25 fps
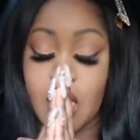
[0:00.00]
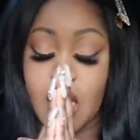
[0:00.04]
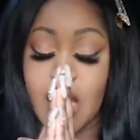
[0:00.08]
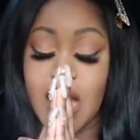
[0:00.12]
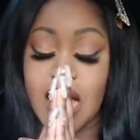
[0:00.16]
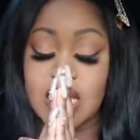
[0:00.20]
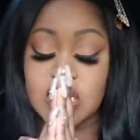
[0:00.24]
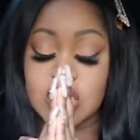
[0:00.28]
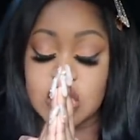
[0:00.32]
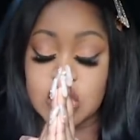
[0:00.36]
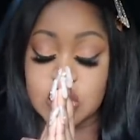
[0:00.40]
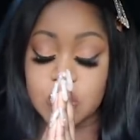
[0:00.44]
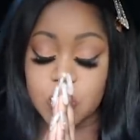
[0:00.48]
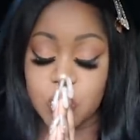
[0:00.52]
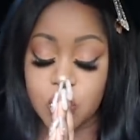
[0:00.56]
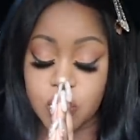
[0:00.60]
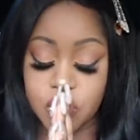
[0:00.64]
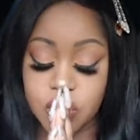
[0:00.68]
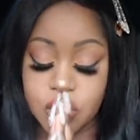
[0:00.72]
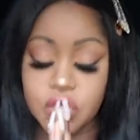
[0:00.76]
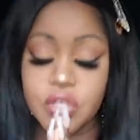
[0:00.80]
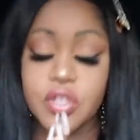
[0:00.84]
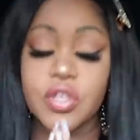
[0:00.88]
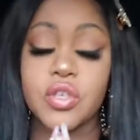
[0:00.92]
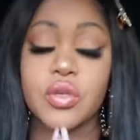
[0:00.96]
I just want
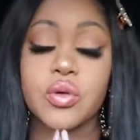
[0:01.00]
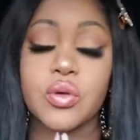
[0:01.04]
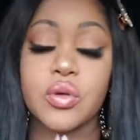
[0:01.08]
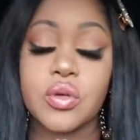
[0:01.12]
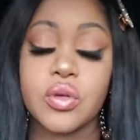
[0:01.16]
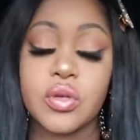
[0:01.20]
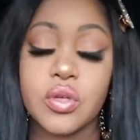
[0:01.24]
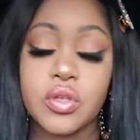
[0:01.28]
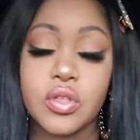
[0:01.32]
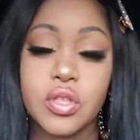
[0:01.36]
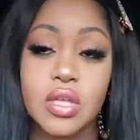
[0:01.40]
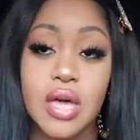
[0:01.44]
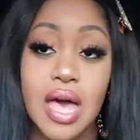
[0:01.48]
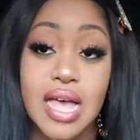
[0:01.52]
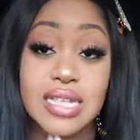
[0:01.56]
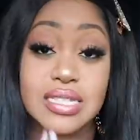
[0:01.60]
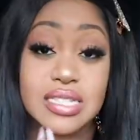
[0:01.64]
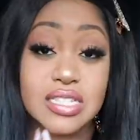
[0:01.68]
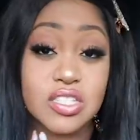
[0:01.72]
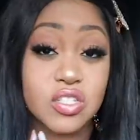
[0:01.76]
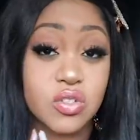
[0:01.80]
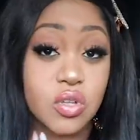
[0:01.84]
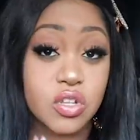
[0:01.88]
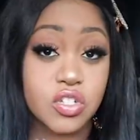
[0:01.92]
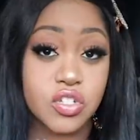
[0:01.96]
you... Guys,
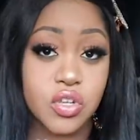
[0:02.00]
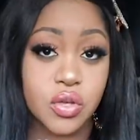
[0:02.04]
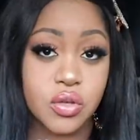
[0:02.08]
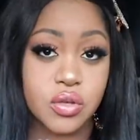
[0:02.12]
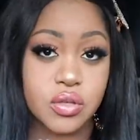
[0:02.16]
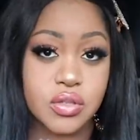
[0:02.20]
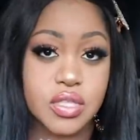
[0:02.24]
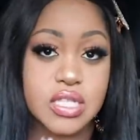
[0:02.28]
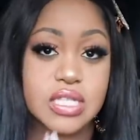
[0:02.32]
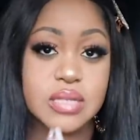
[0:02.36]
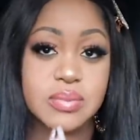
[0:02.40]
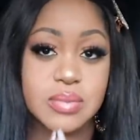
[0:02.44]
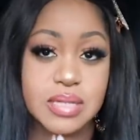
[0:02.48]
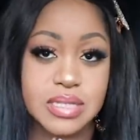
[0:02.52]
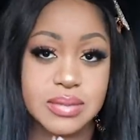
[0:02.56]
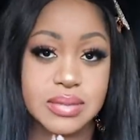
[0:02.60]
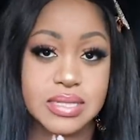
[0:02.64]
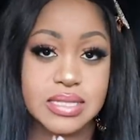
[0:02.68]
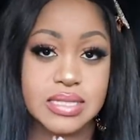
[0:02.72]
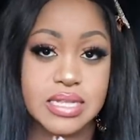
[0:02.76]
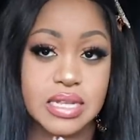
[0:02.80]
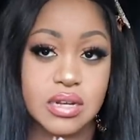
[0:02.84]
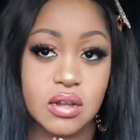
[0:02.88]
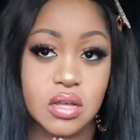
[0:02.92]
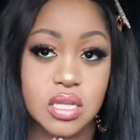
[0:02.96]
this is not a joke. This is me
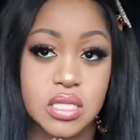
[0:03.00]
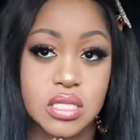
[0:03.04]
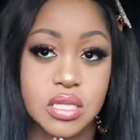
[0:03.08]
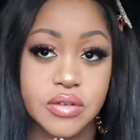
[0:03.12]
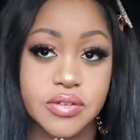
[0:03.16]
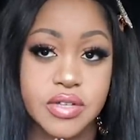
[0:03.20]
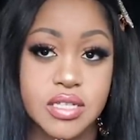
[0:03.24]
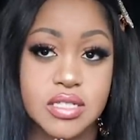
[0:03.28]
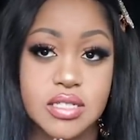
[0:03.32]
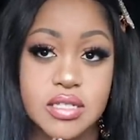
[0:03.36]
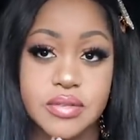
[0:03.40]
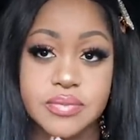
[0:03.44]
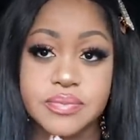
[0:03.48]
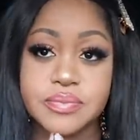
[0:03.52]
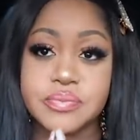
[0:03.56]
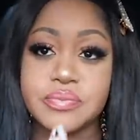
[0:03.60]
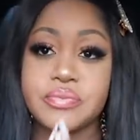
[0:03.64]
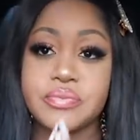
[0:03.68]
being dead ass serious.